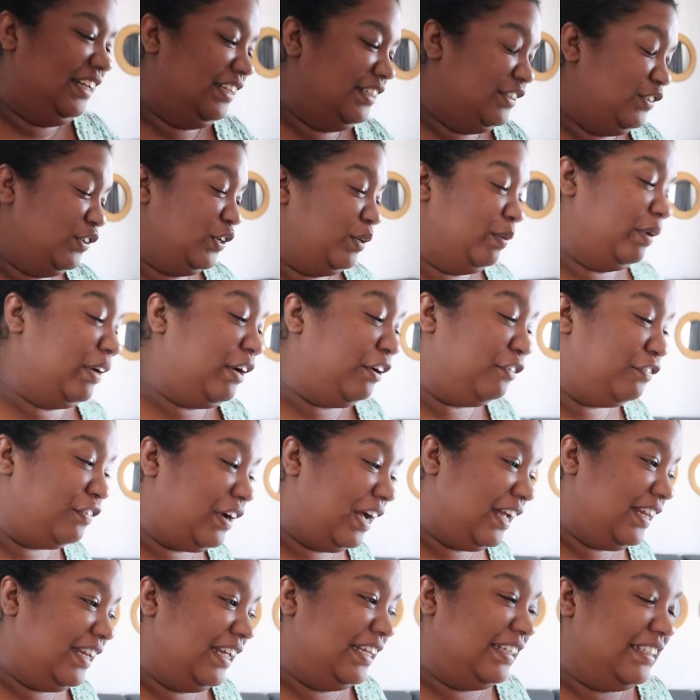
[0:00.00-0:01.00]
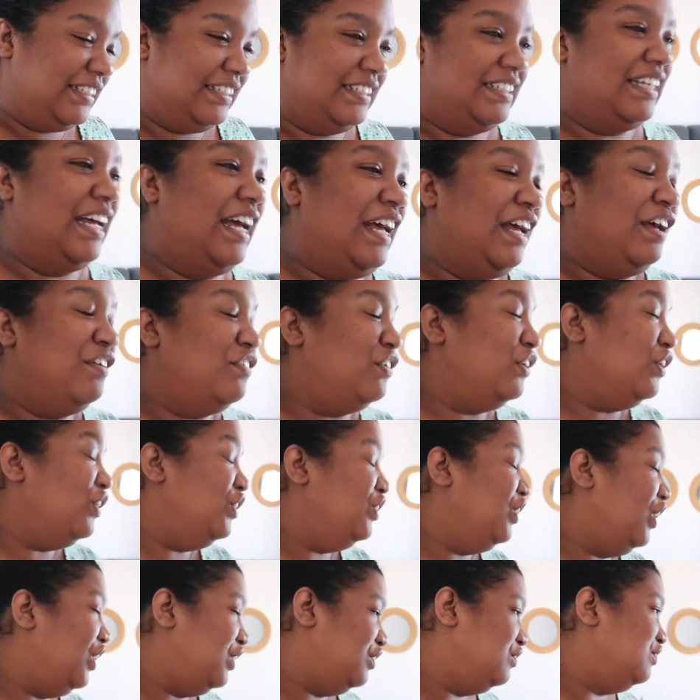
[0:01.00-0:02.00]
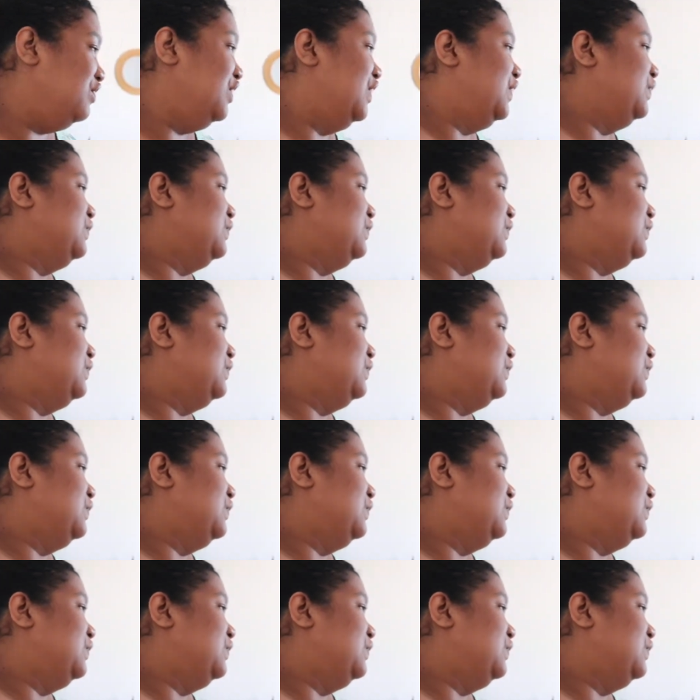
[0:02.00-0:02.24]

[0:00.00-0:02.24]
talk about our finances. I have a lot of